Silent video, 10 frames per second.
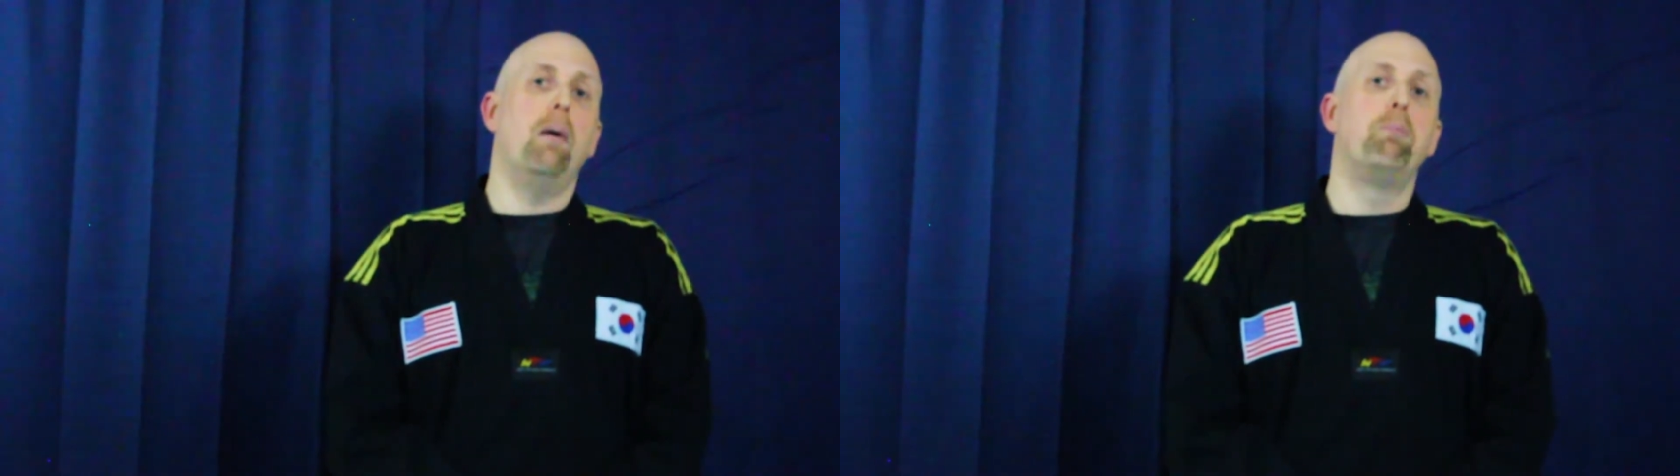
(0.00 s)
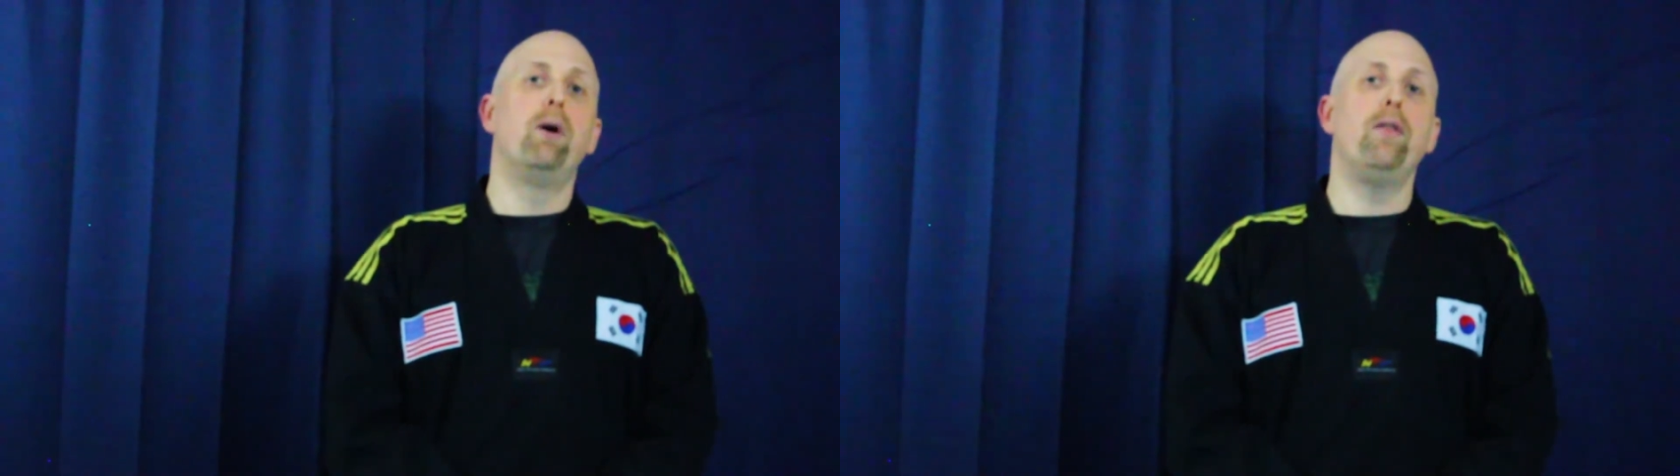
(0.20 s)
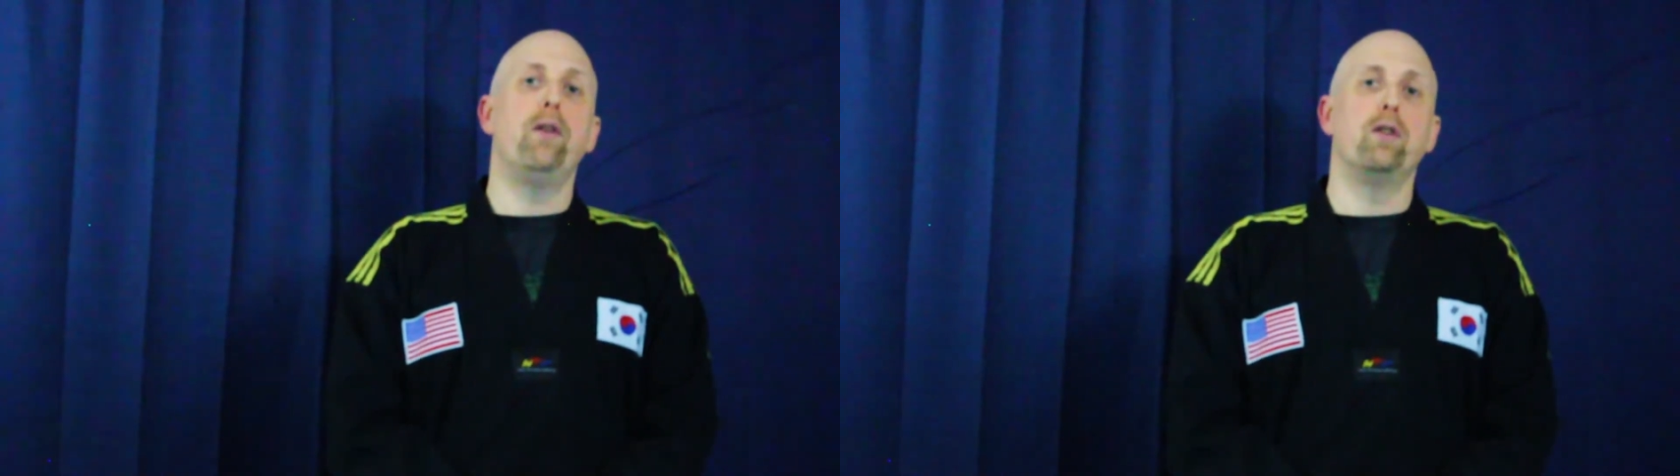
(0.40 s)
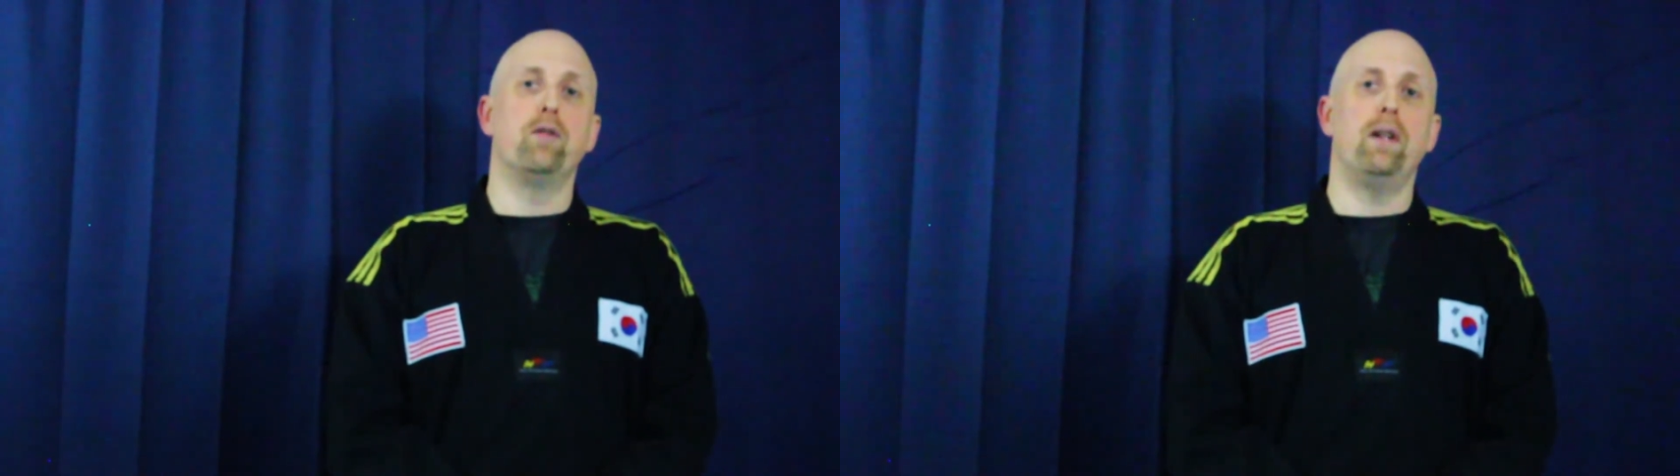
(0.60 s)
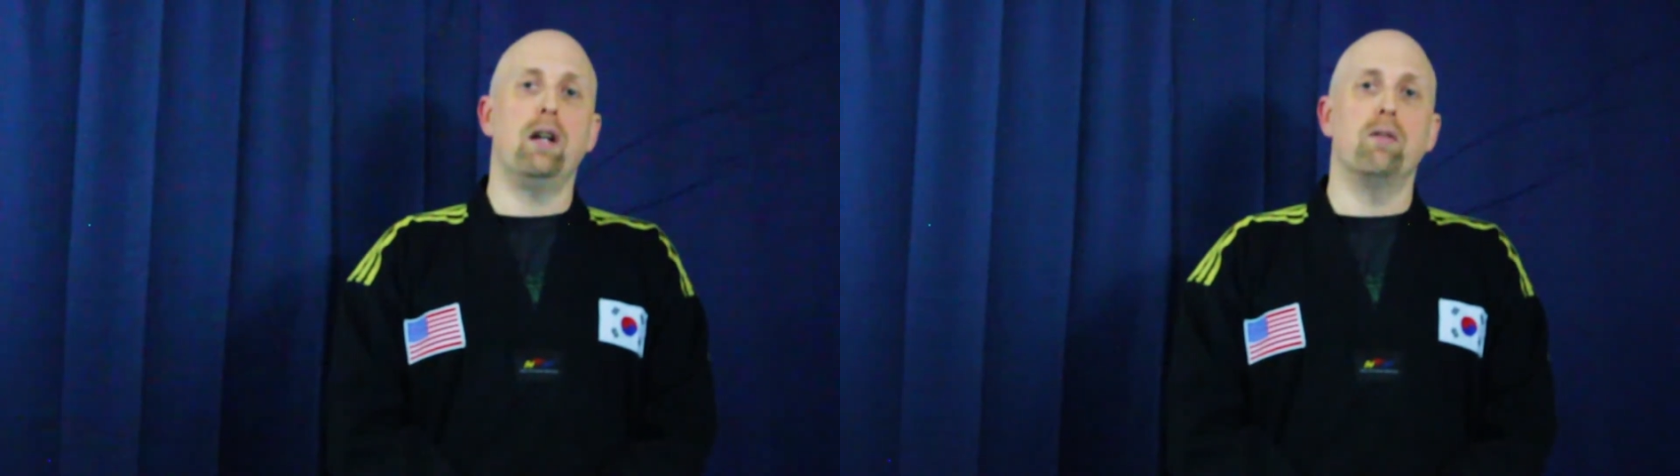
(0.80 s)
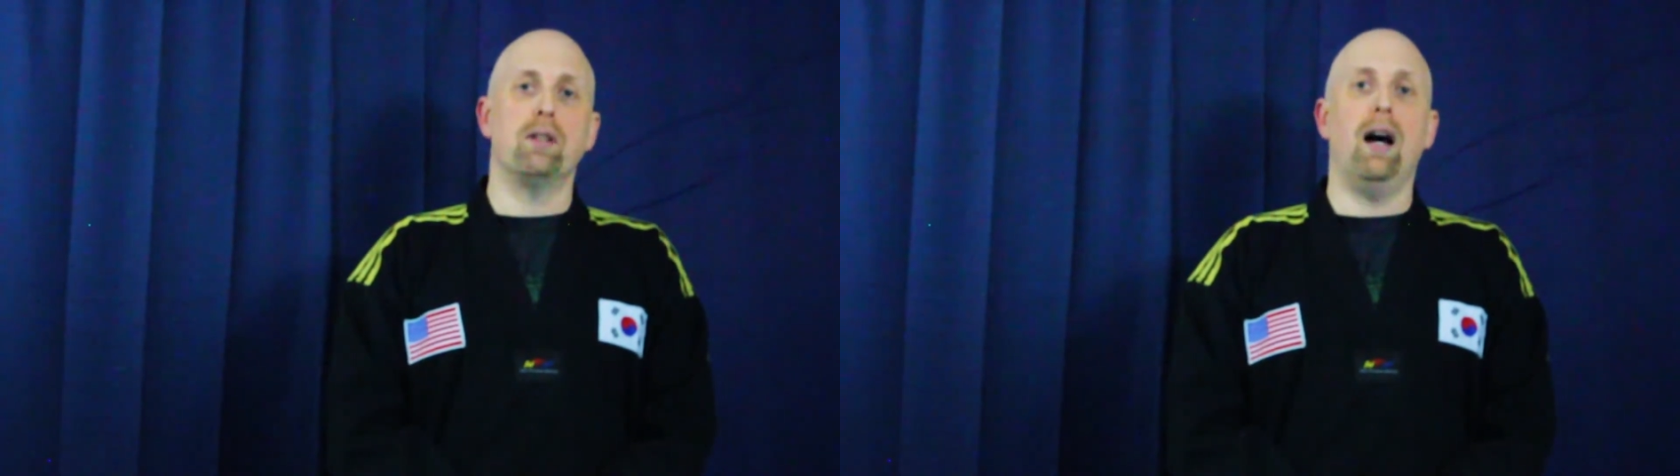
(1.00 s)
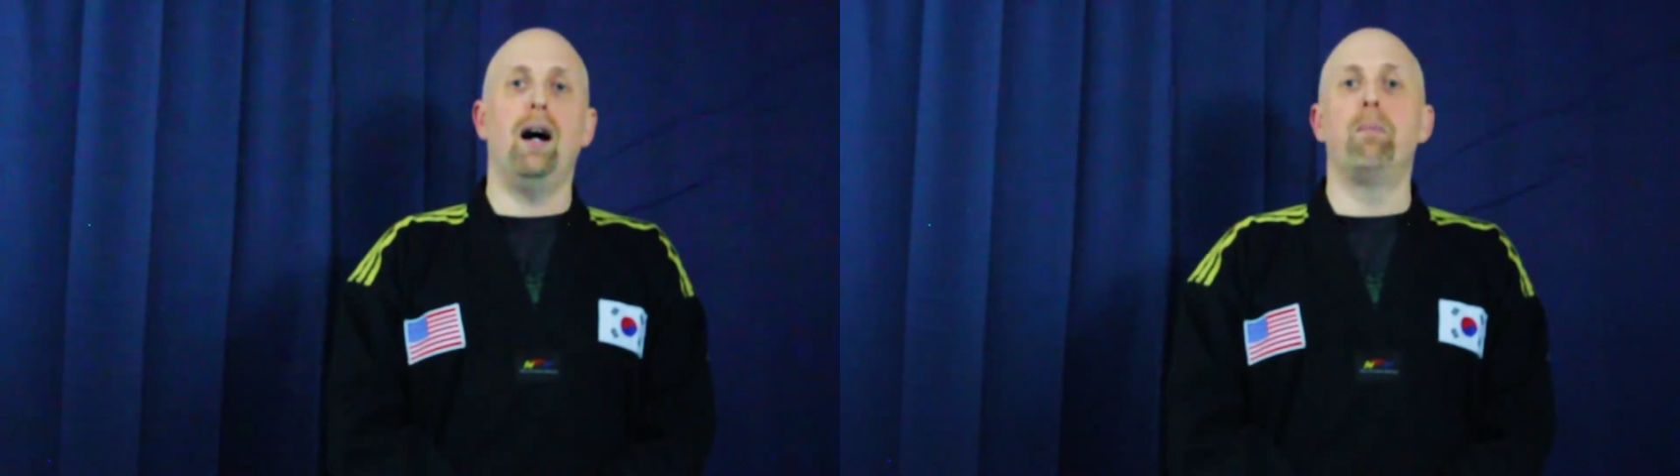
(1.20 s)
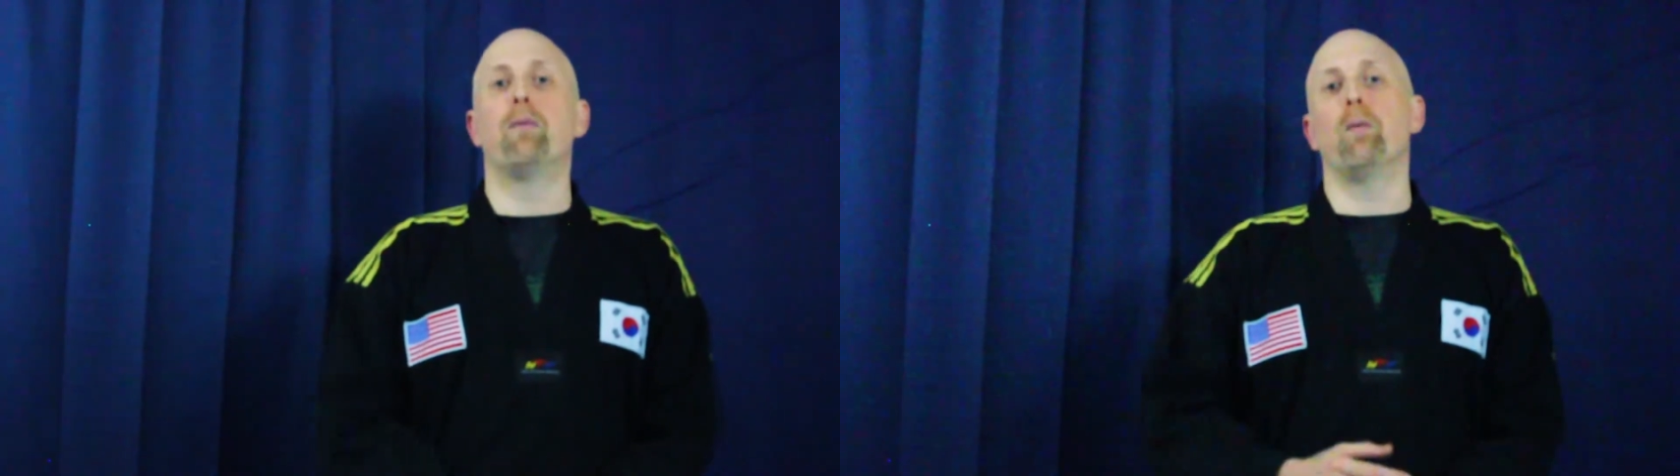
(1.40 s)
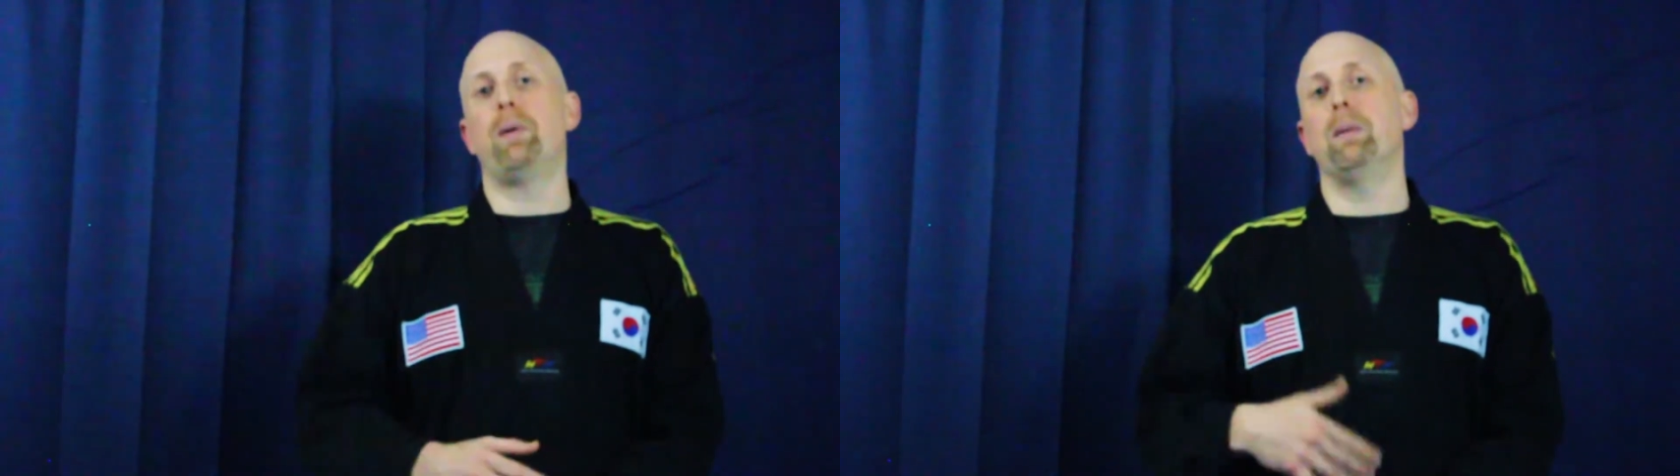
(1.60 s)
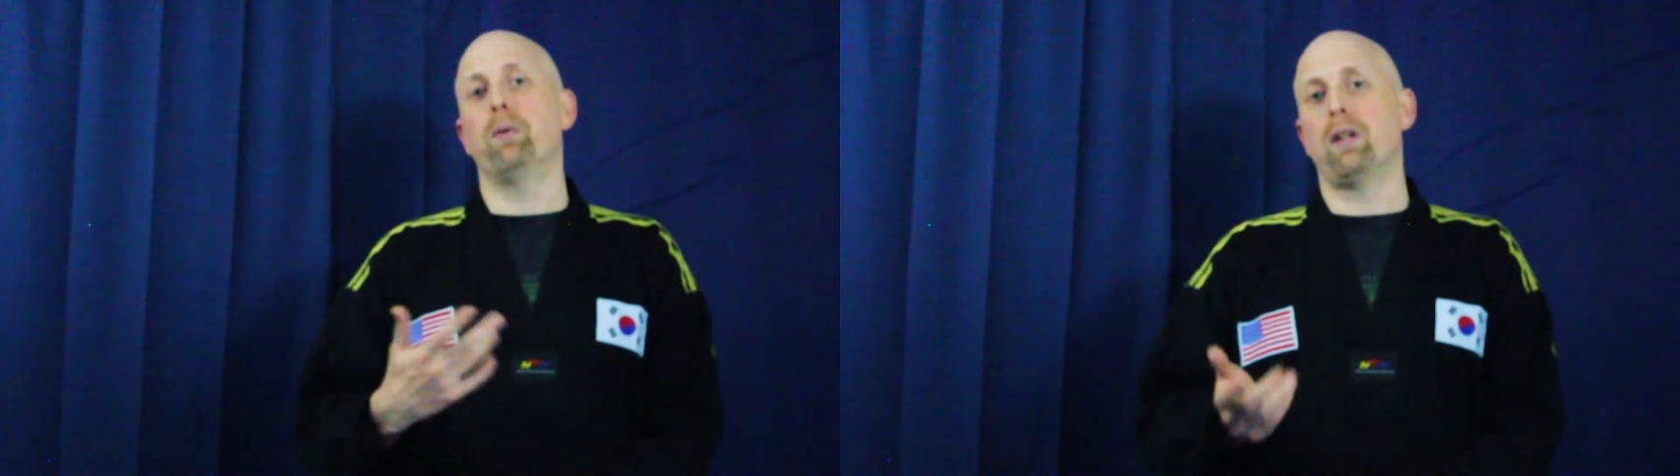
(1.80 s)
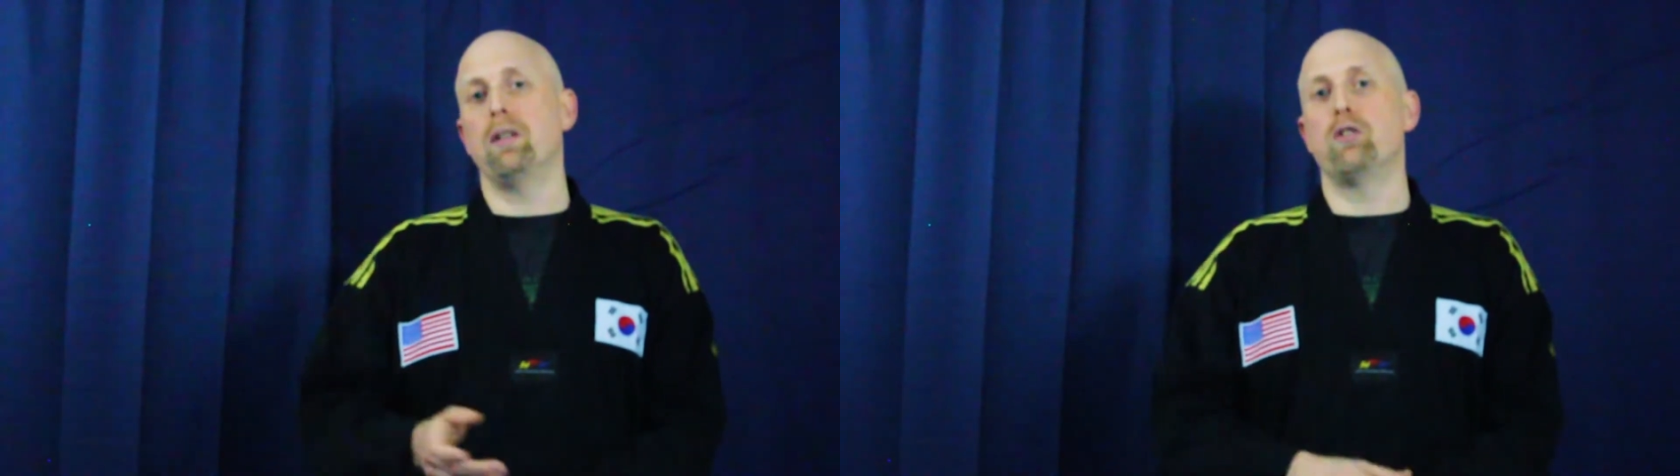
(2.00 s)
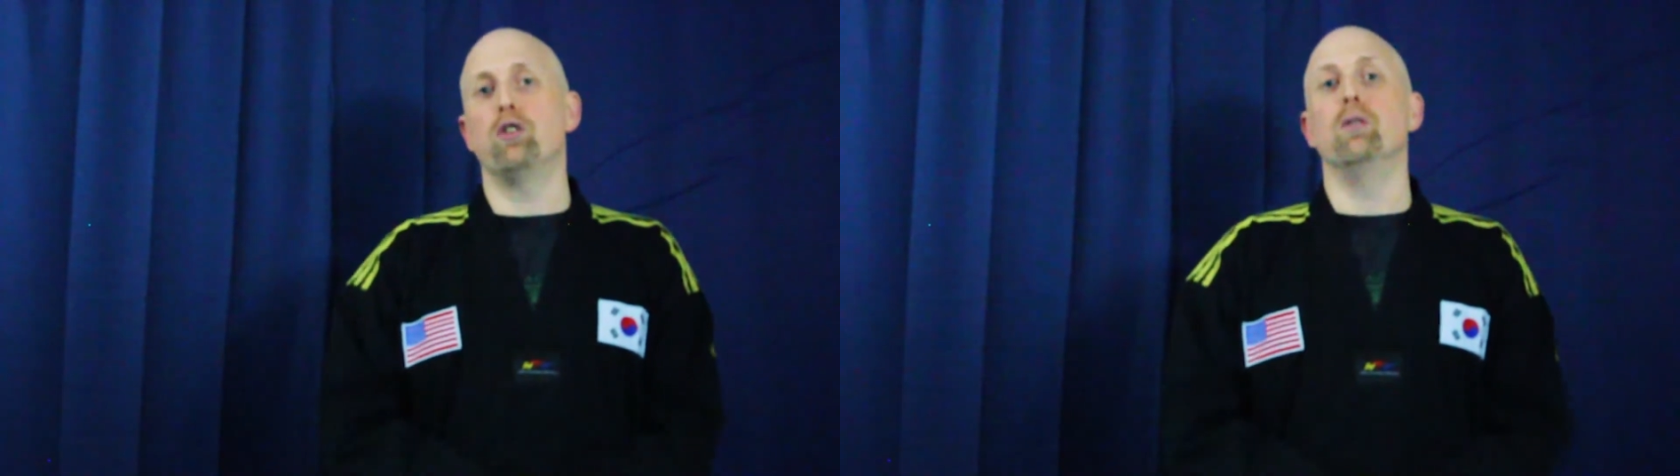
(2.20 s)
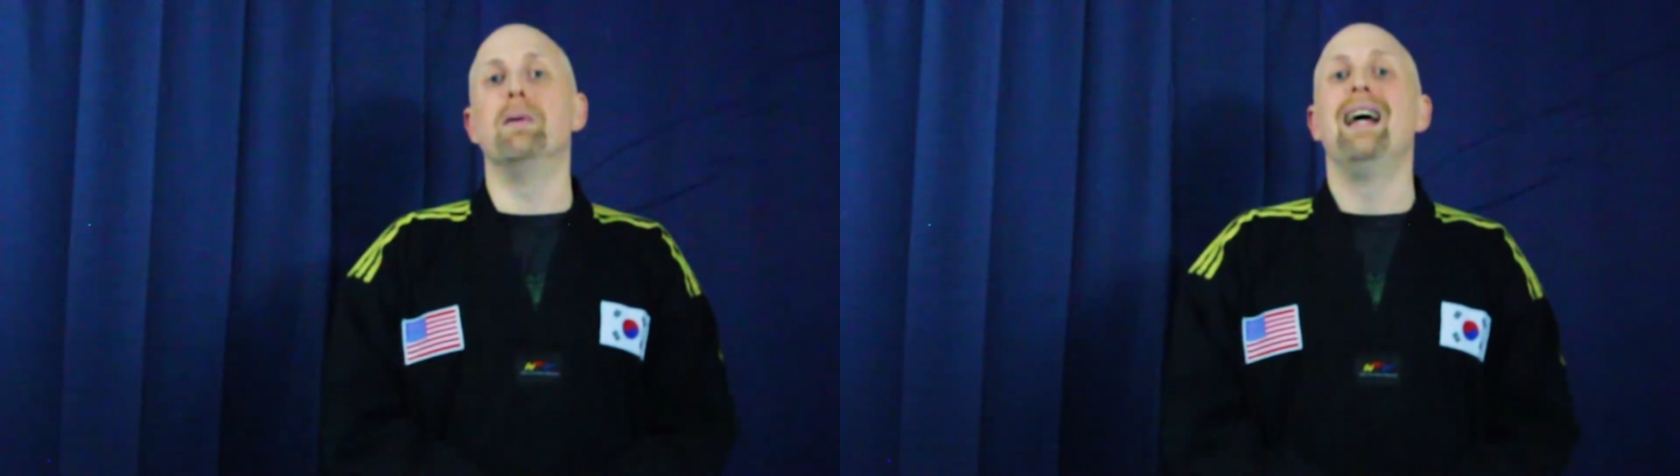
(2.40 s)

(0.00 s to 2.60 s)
put those videos up for people to consume